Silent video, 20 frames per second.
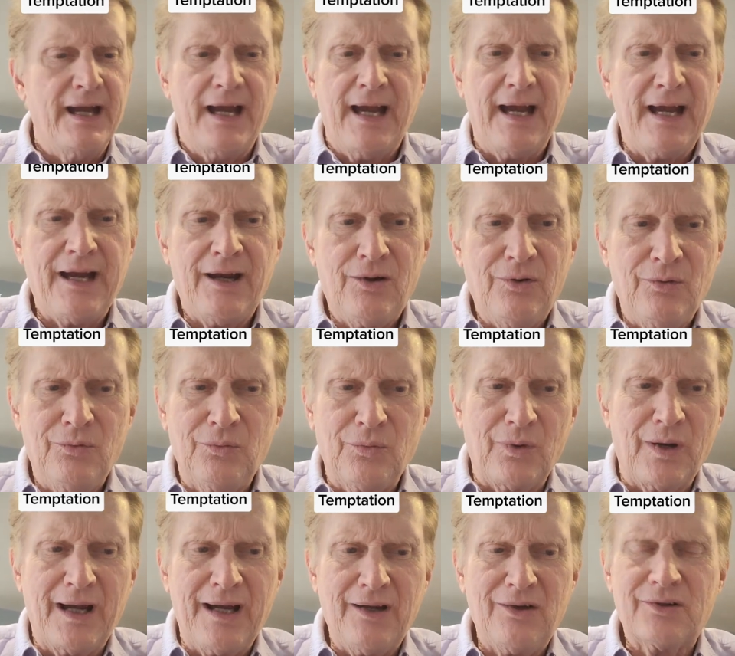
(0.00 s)

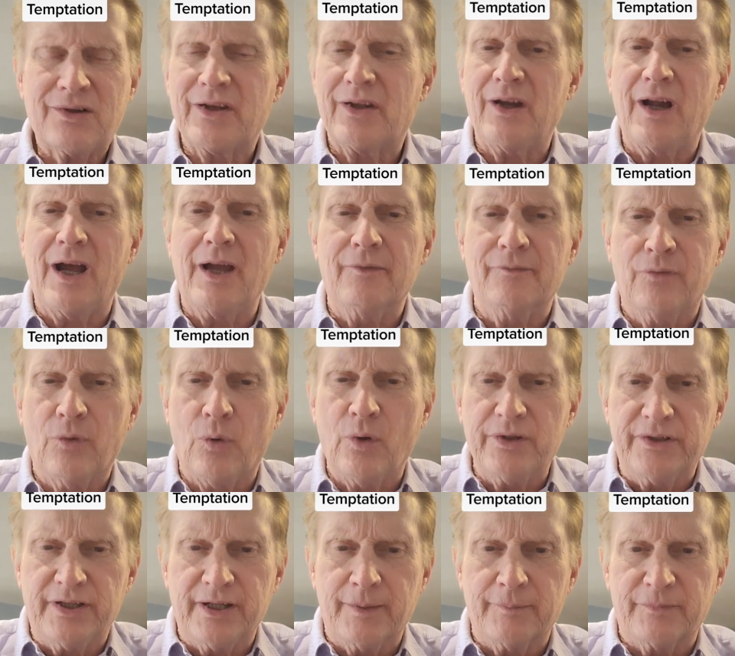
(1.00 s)
how can I
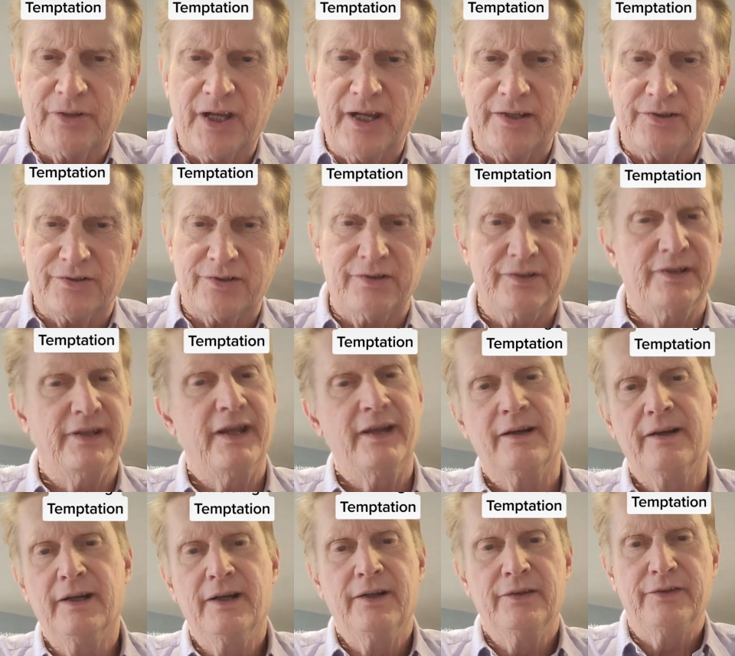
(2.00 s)
avoid temptation?
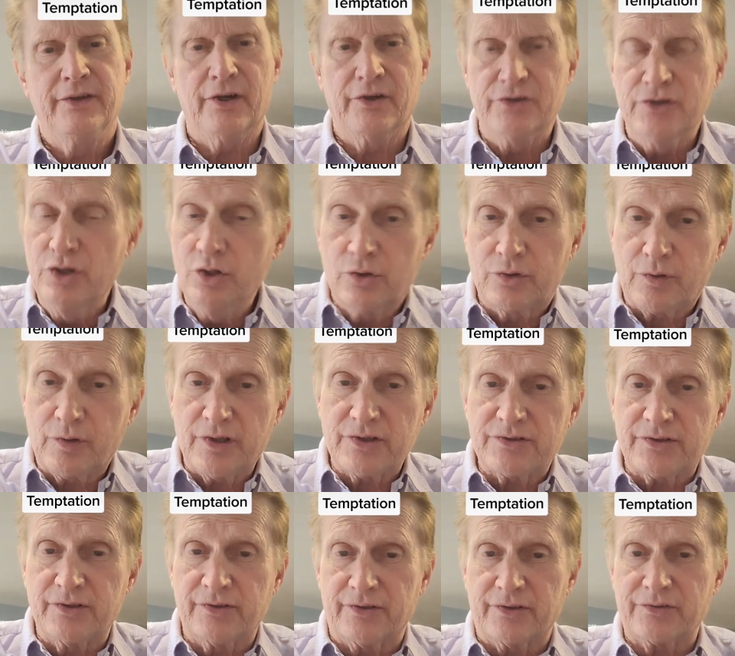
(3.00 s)
They're new
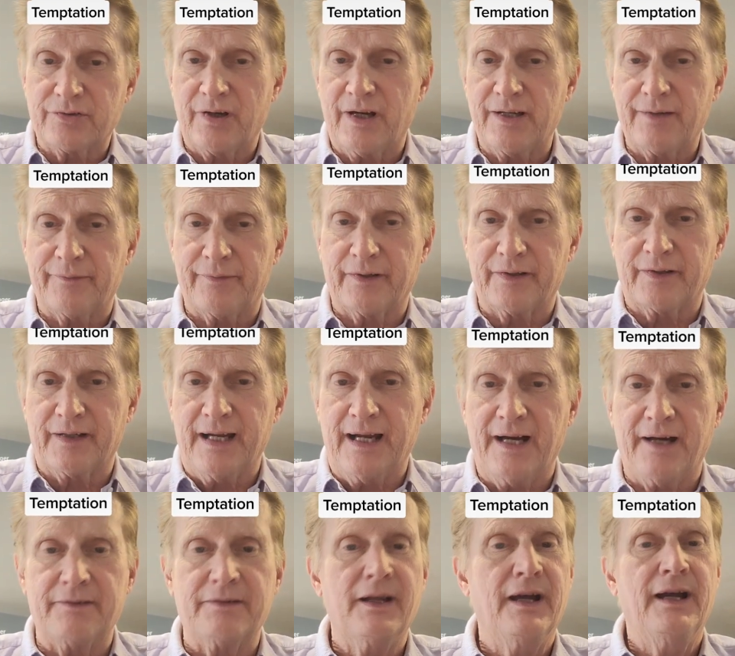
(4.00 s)
Christians, are trying to figure
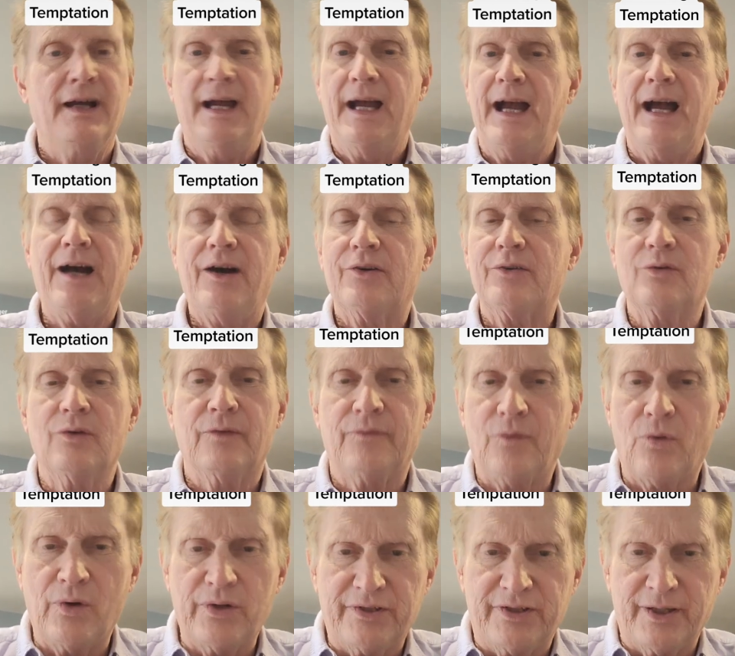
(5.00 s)
out how to
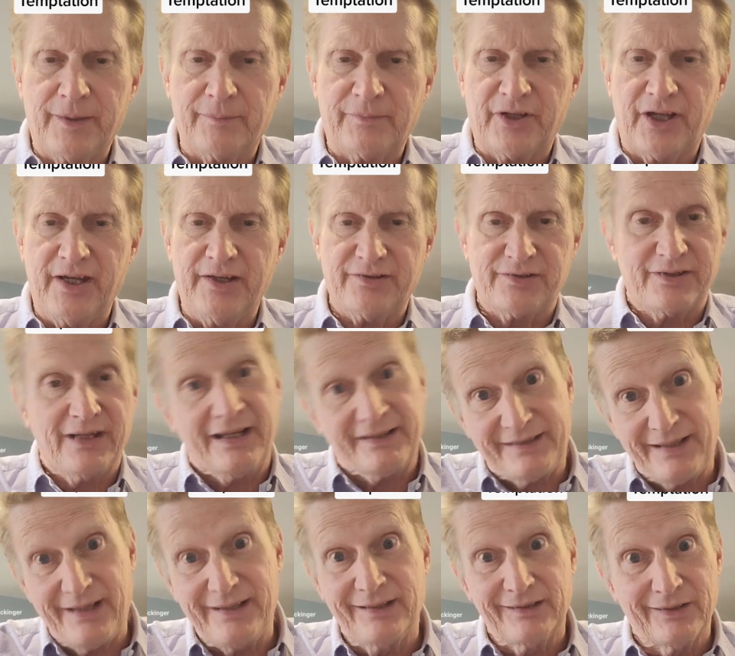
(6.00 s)
avoid temptation. I'll
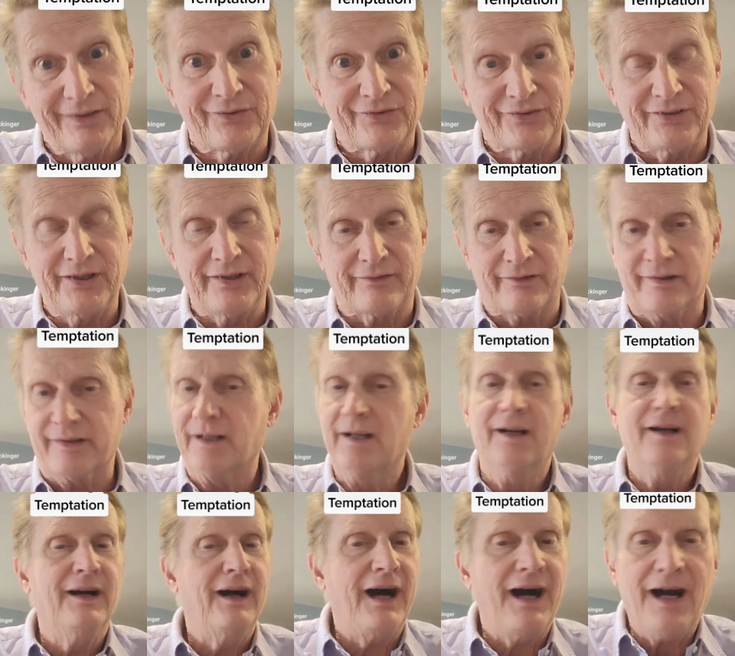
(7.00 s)
tell you a little secret.
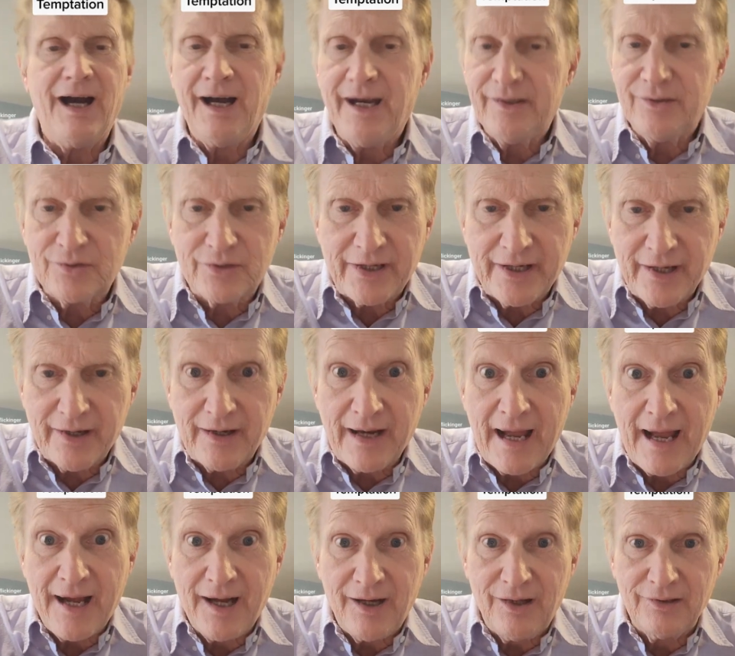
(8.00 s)
I don't care
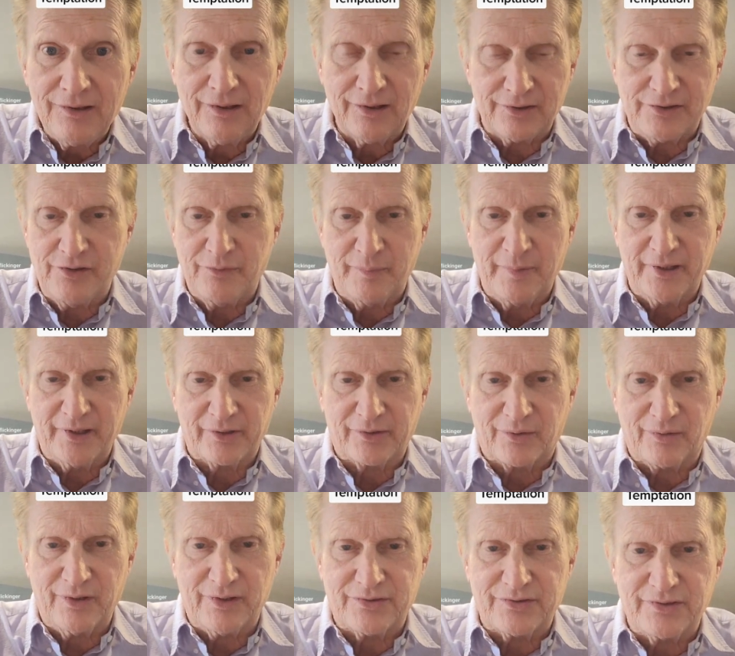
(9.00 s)
how long you've been a
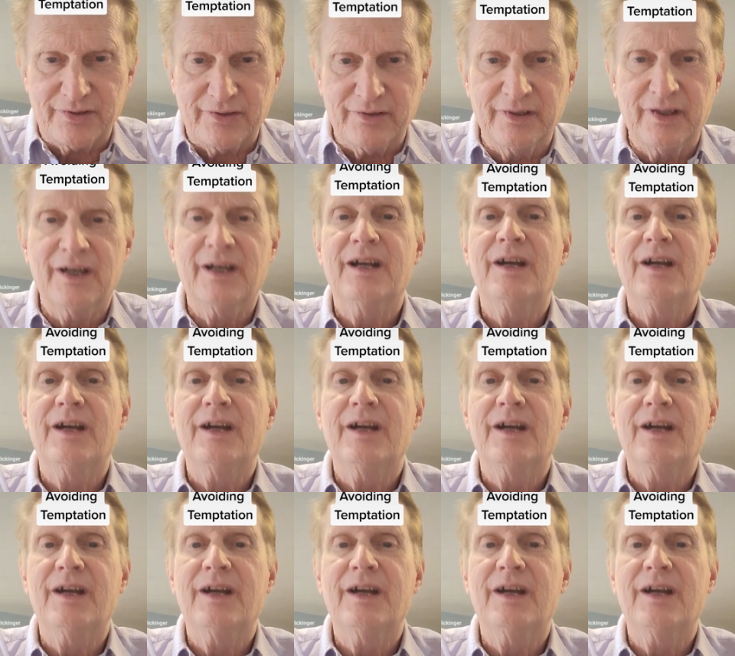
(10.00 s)
Christian,